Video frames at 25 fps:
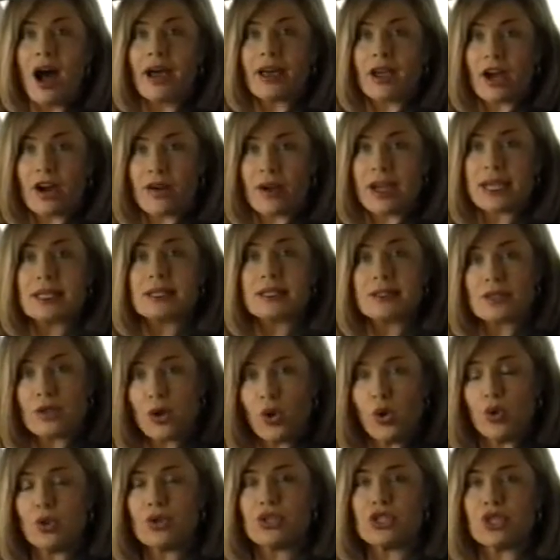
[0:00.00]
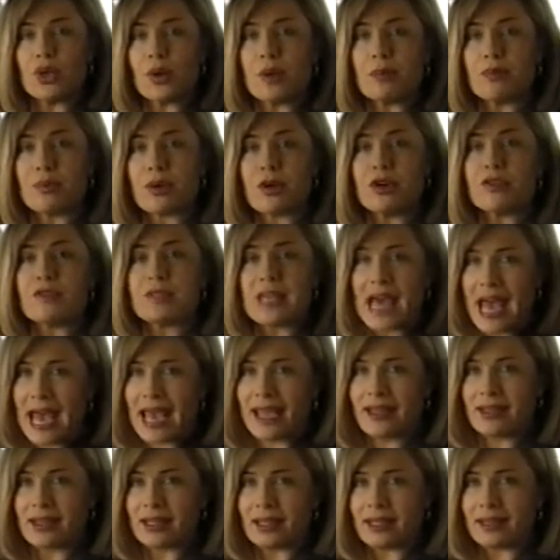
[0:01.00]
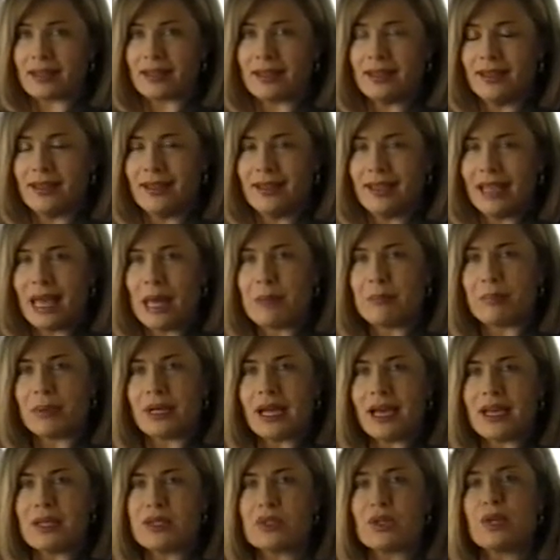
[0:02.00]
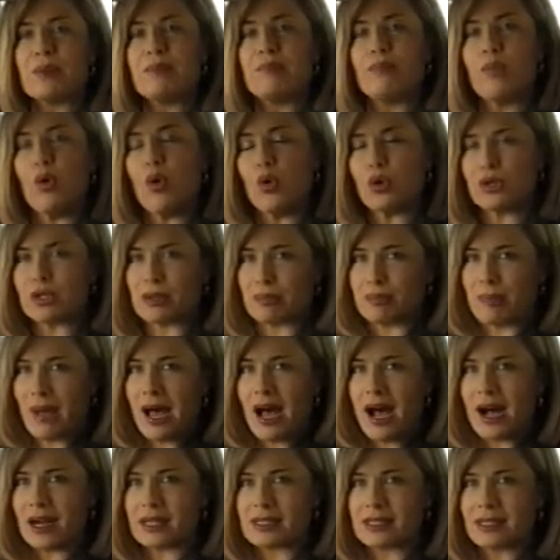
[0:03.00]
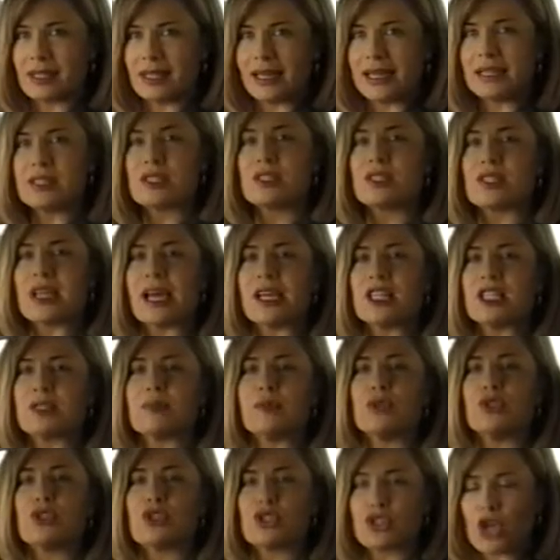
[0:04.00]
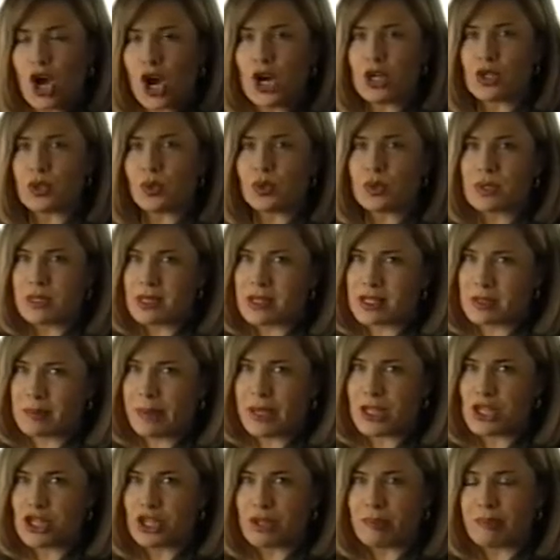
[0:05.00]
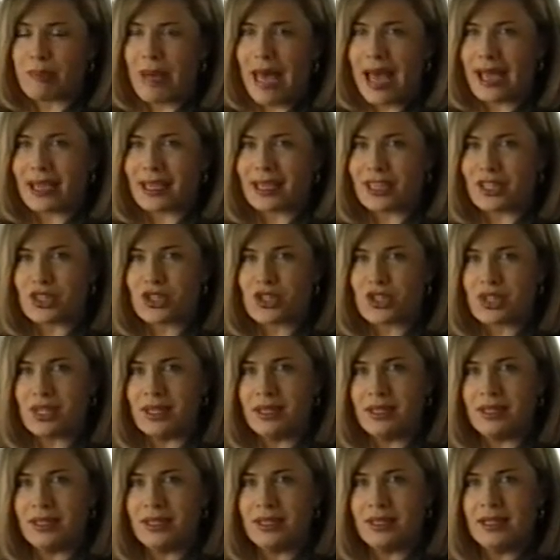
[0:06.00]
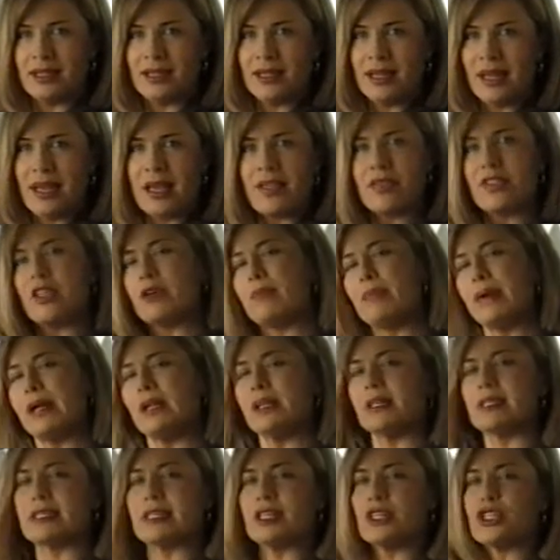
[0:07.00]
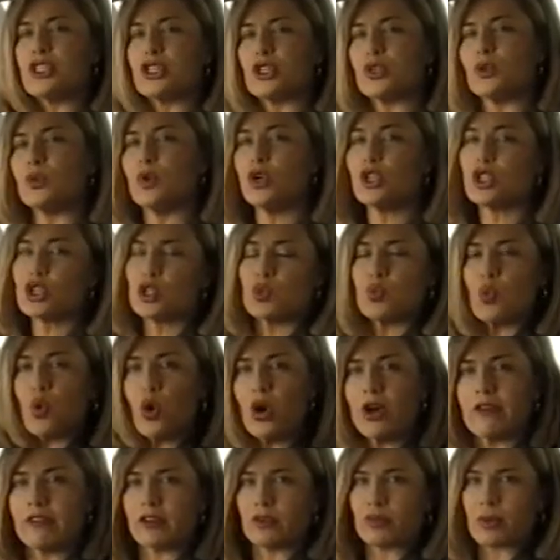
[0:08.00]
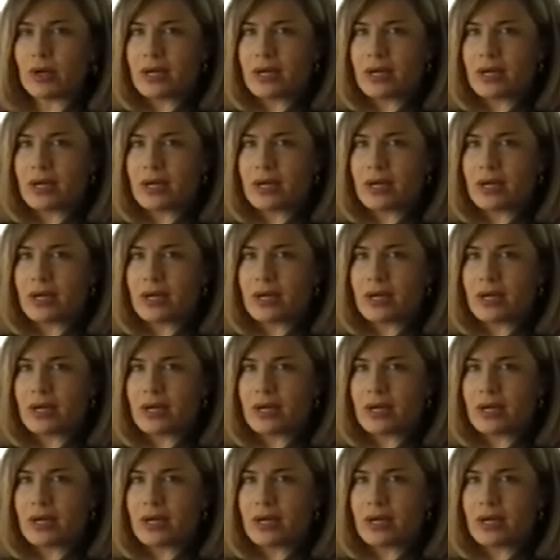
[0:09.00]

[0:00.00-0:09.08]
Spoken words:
IRS also improves handling and plays an important part in Statesman's total suspension package. The ability to swerve